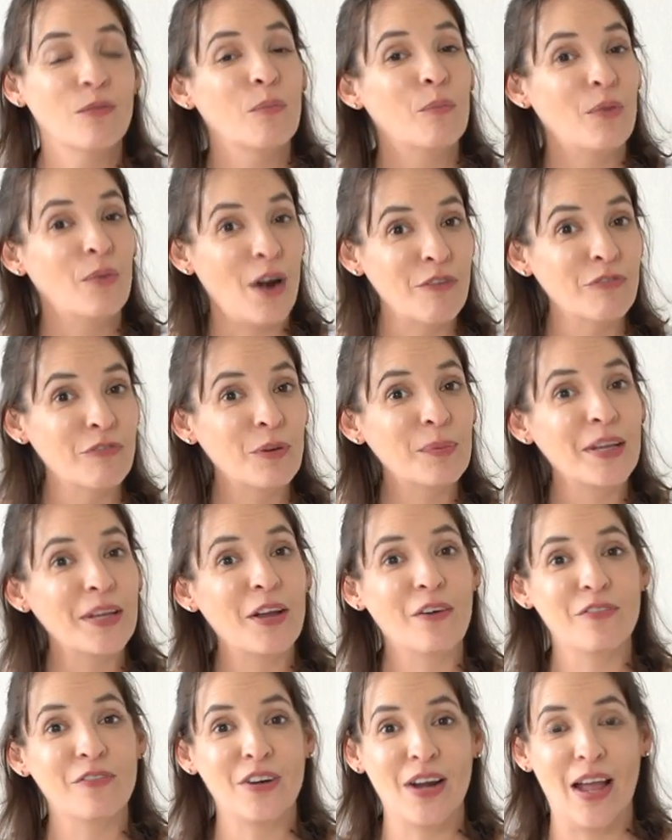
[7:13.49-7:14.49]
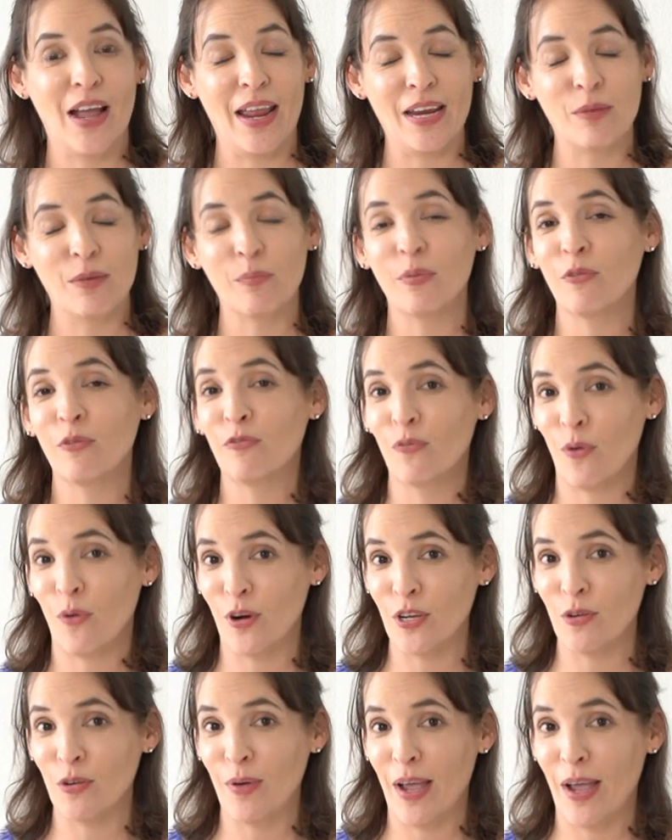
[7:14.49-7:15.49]
preferably overnight, before
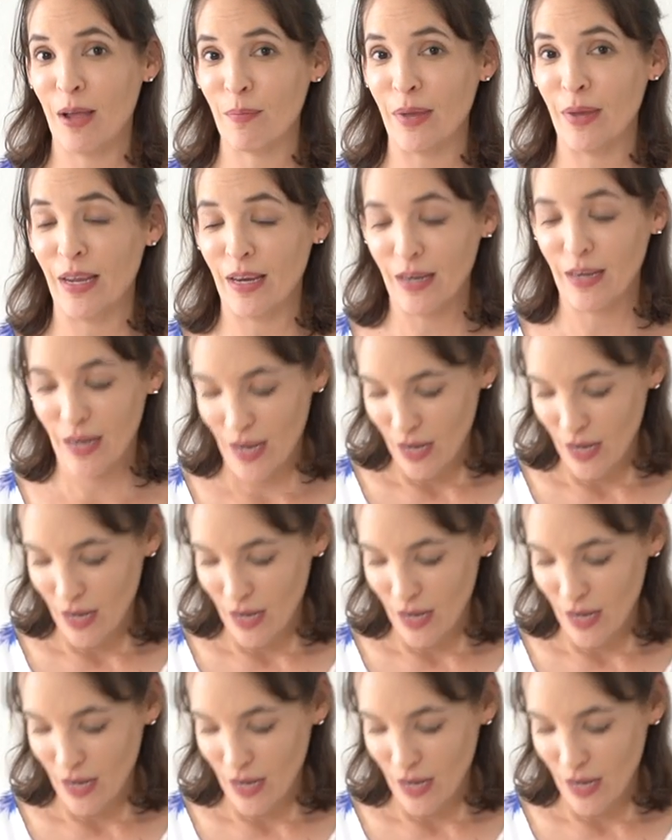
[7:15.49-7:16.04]
you hem it.